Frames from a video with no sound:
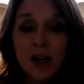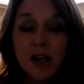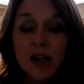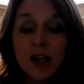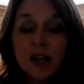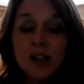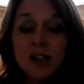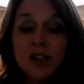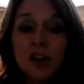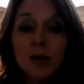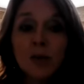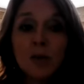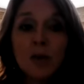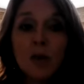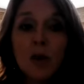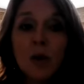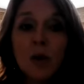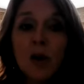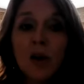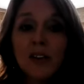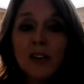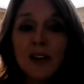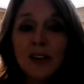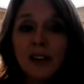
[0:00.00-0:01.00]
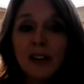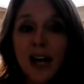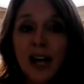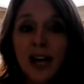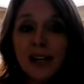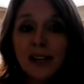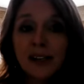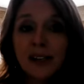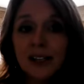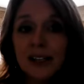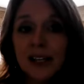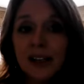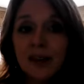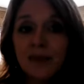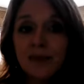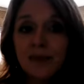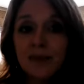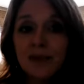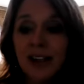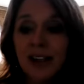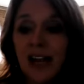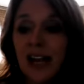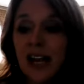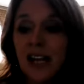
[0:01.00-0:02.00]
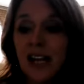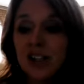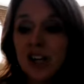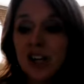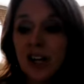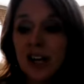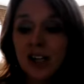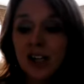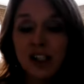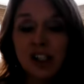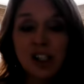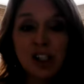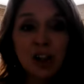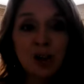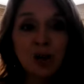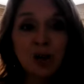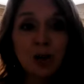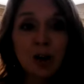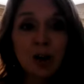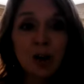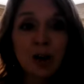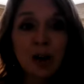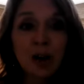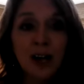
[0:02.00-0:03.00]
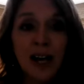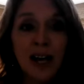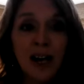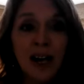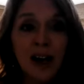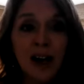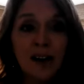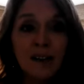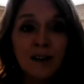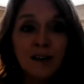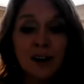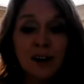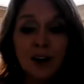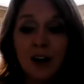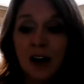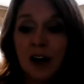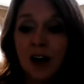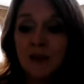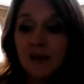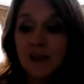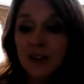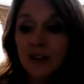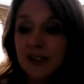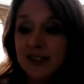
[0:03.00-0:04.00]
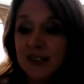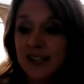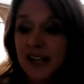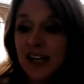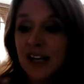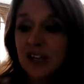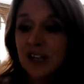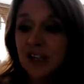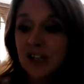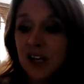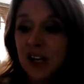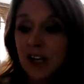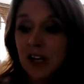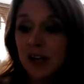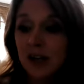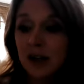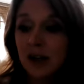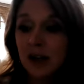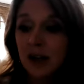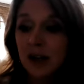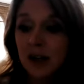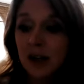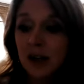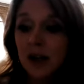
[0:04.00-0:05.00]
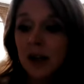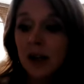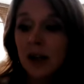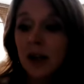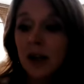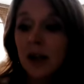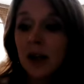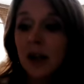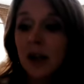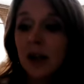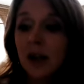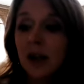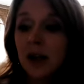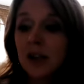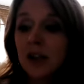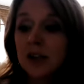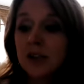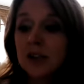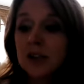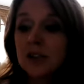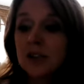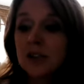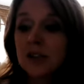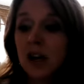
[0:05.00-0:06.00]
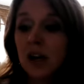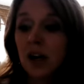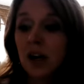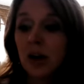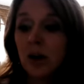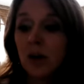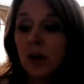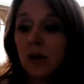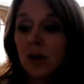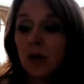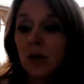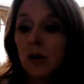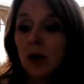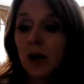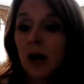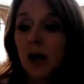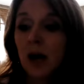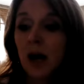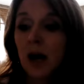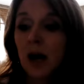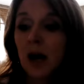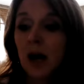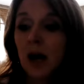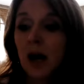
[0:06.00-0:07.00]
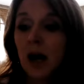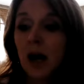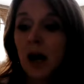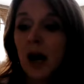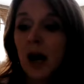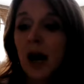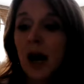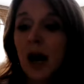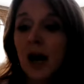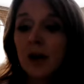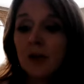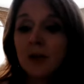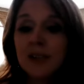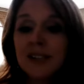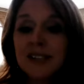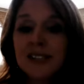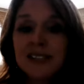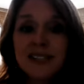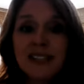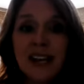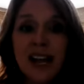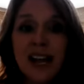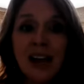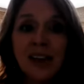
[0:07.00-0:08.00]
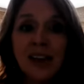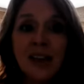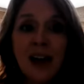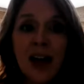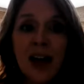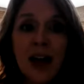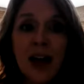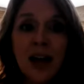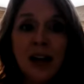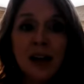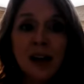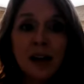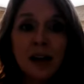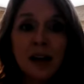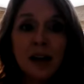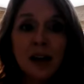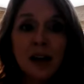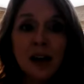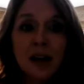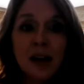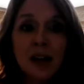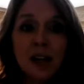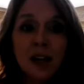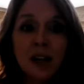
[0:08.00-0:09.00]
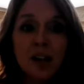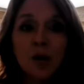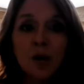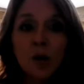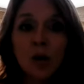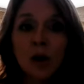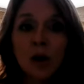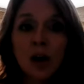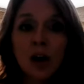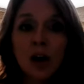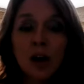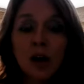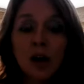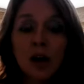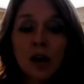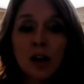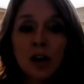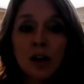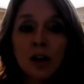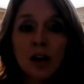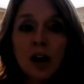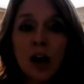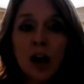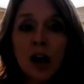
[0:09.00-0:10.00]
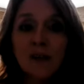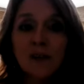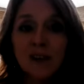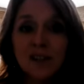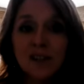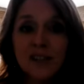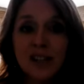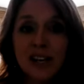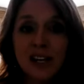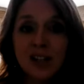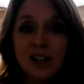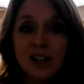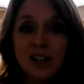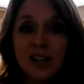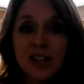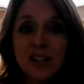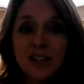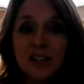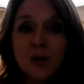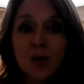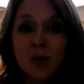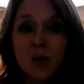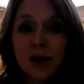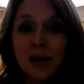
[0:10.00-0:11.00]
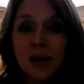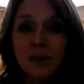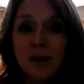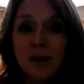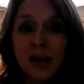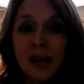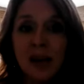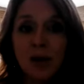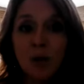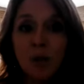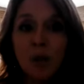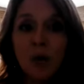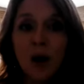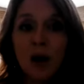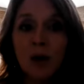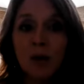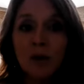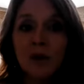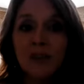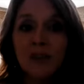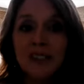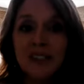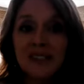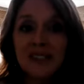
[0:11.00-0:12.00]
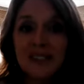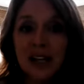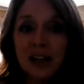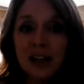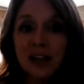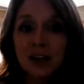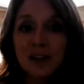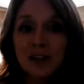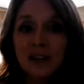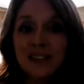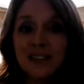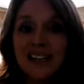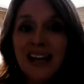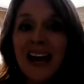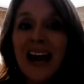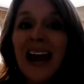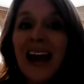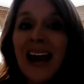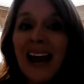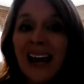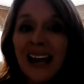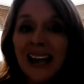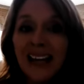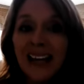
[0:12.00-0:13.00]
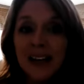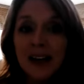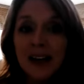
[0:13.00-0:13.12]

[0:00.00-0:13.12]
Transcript: So more than likely, the agent and you are going to have a conversation. So I would say that your conversation is going to be, what would the seller take